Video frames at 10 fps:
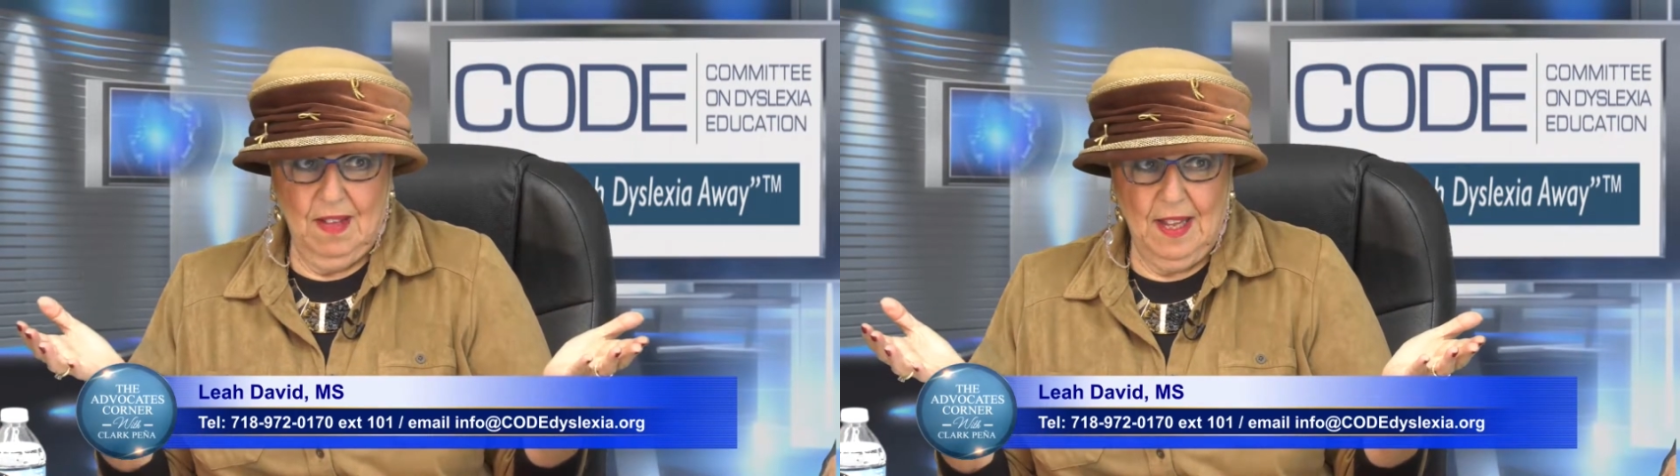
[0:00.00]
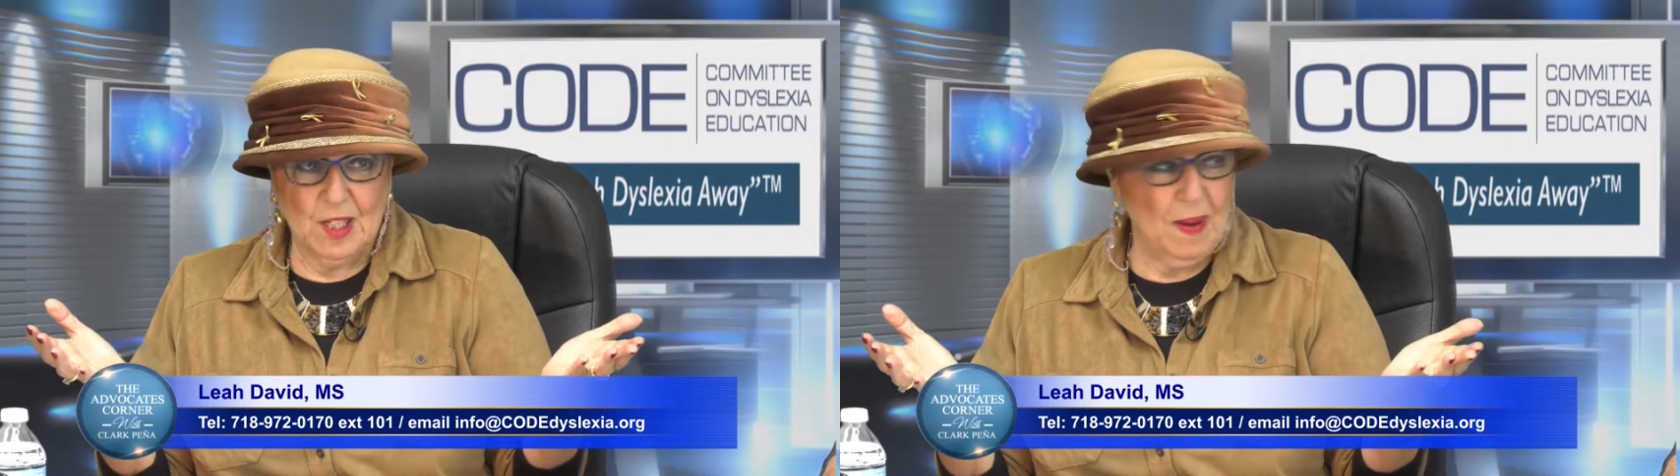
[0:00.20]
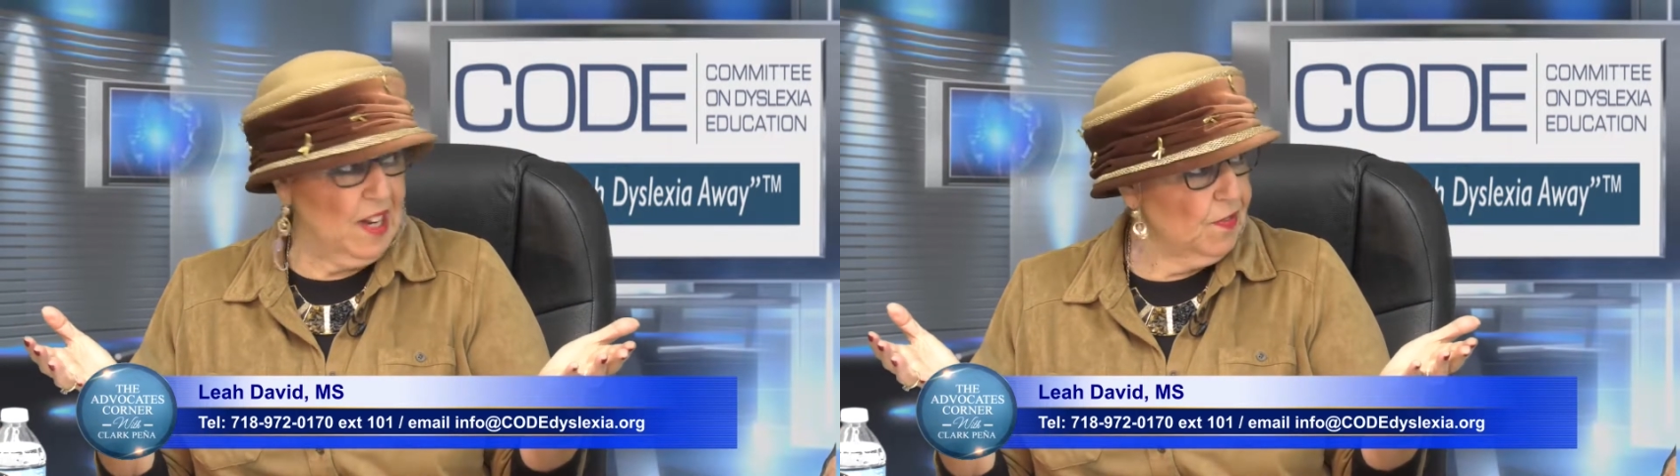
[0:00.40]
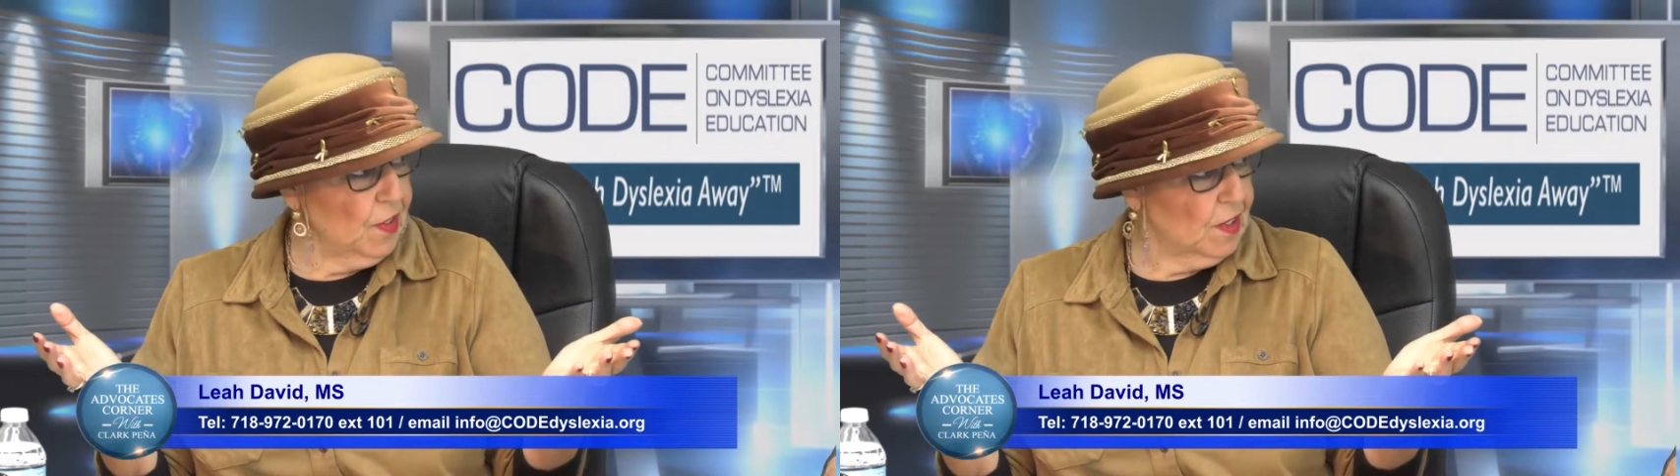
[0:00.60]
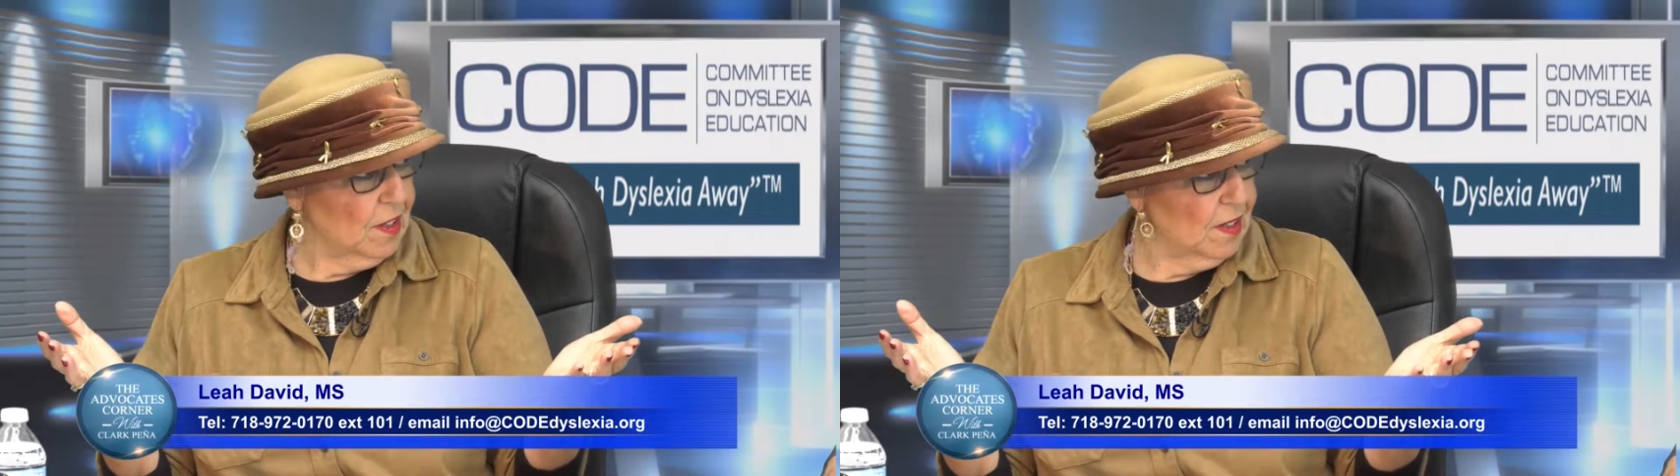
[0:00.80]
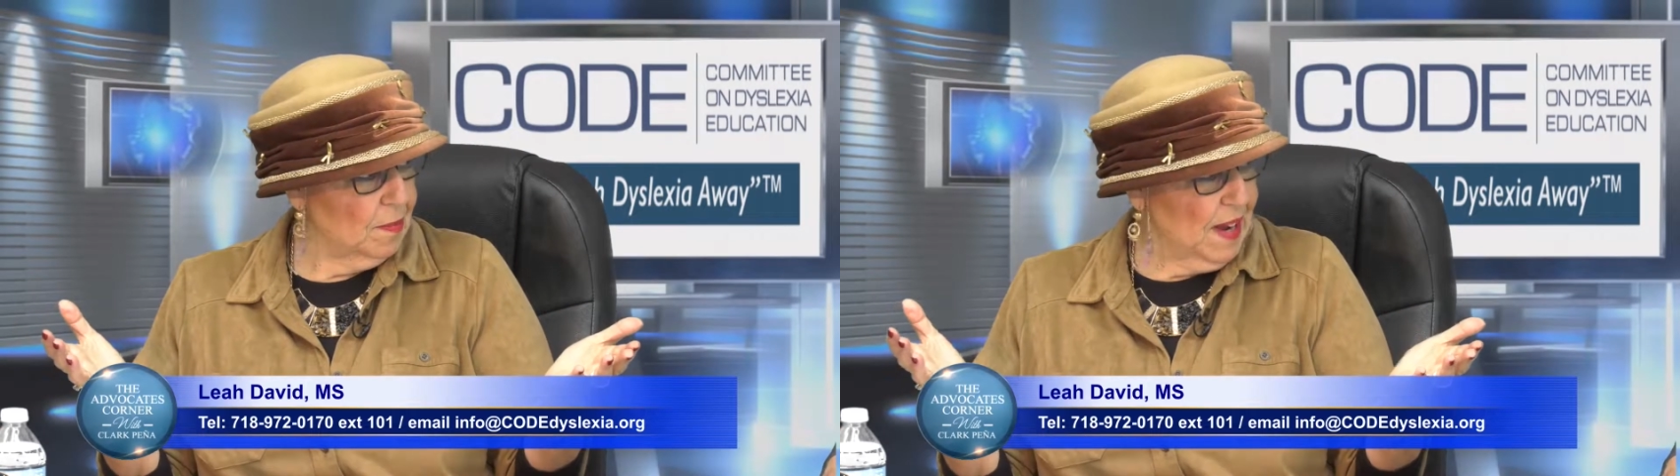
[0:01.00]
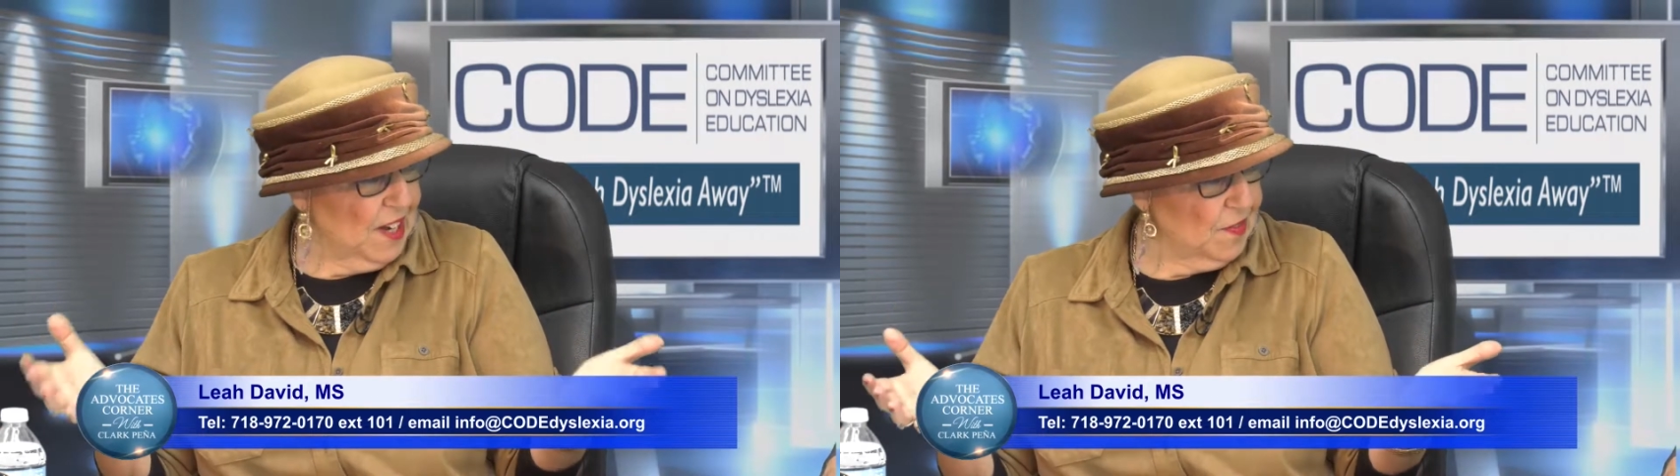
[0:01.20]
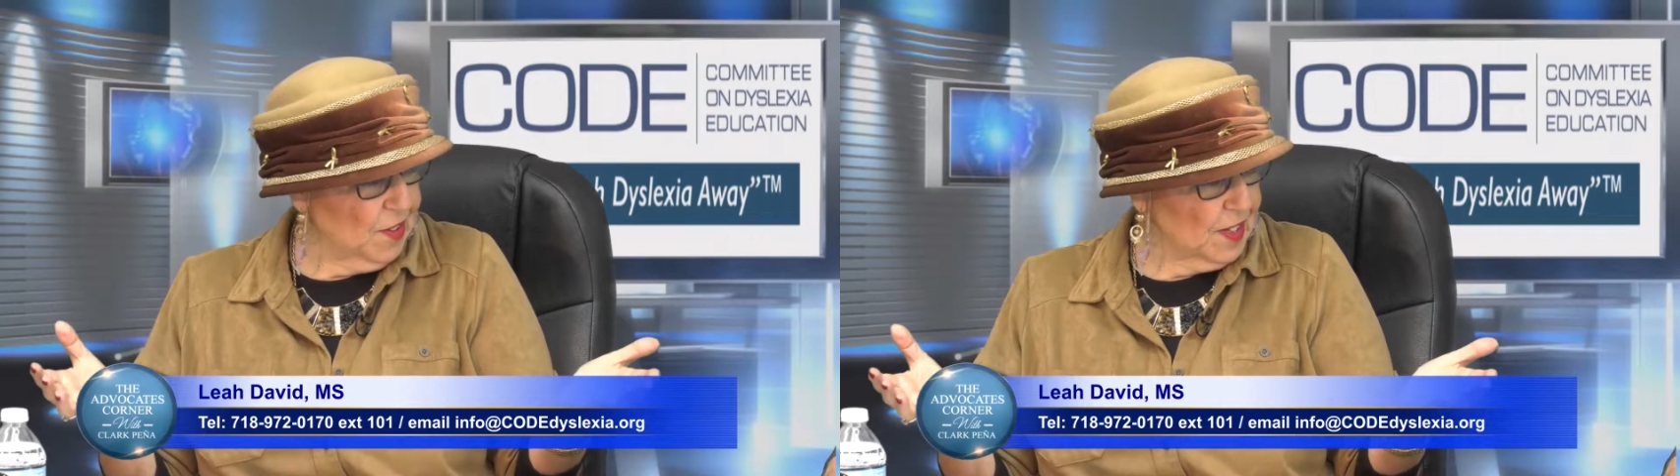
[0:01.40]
It's painful. Painful.